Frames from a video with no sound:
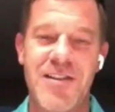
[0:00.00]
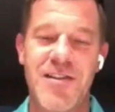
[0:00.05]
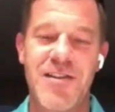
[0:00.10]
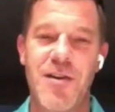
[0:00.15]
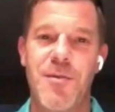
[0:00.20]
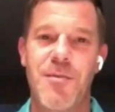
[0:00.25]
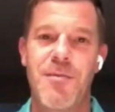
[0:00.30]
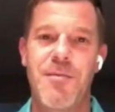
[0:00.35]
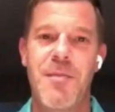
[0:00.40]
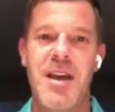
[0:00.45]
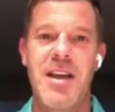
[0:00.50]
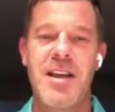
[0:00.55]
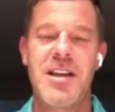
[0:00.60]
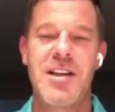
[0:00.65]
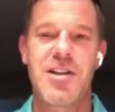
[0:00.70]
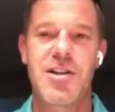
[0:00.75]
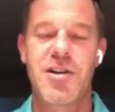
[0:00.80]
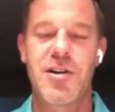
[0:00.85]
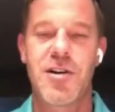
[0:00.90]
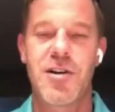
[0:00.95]
So
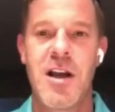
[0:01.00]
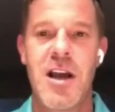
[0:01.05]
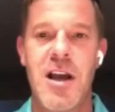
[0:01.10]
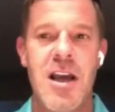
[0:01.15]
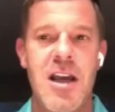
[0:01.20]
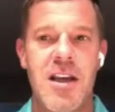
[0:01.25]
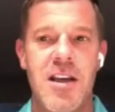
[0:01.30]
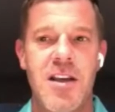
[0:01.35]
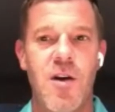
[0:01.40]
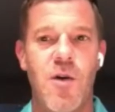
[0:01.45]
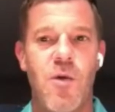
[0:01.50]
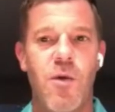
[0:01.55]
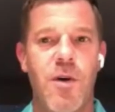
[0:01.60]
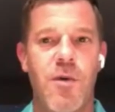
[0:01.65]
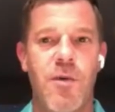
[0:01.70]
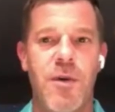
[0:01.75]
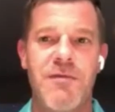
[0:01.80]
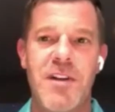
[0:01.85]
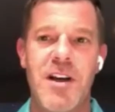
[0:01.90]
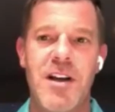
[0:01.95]
making sure, what
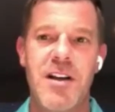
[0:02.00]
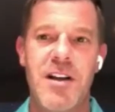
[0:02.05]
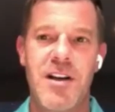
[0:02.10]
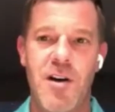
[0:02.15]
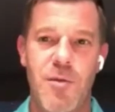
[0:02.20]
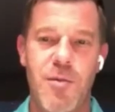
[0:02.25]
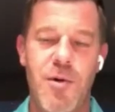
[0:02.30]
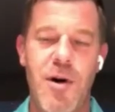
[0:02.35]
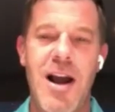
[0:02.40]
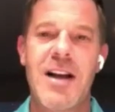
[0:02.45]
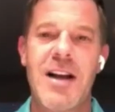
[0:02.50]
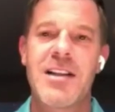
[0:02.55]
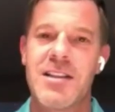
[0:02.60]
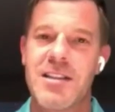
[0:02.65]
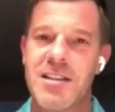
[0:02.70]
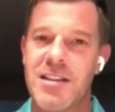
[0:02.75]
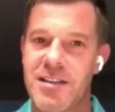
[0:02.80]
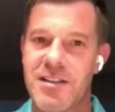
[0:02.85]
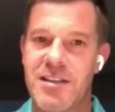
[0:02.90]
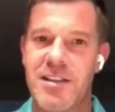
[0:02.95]
we've done in our
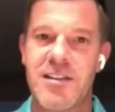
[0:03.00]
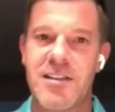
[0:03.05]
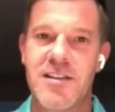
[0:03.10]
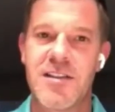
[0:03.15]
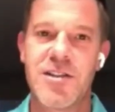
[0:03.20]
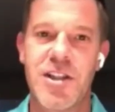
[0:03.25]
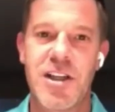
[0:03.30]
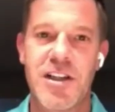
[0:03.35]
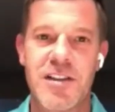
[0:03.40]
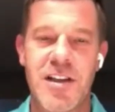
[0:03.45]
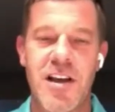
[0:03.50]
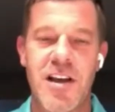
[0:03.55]
practices and suggest